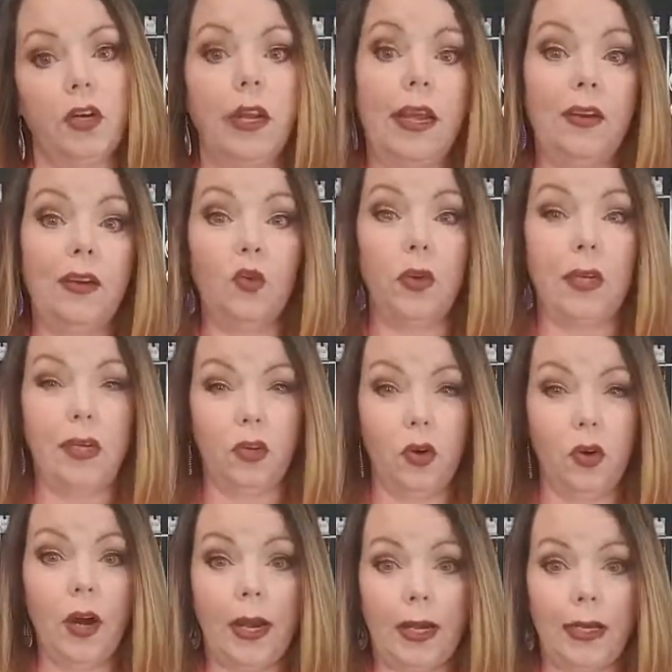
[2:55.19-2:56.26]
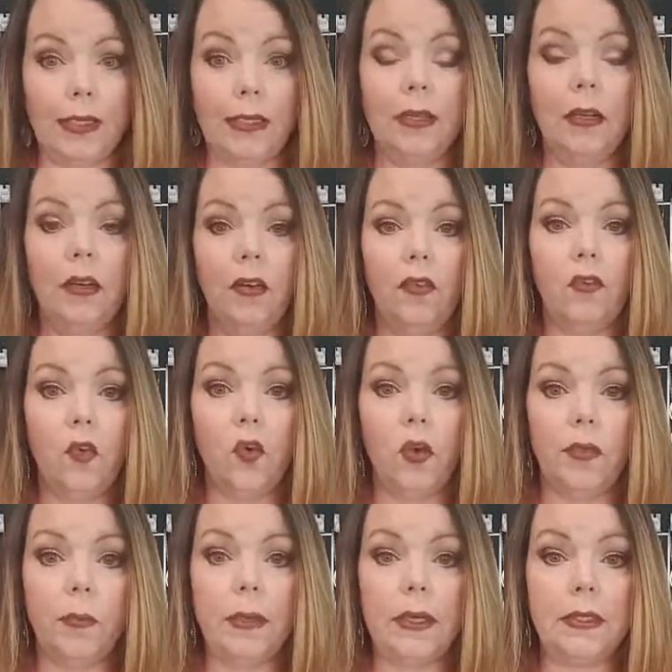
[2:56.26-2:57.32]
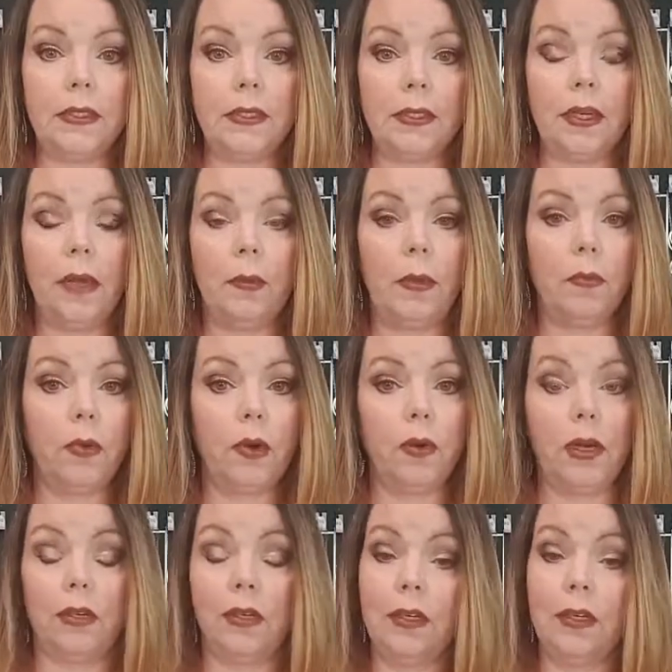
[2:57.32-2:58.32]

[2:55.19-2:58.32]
and or get credit for the pieces that come in broken,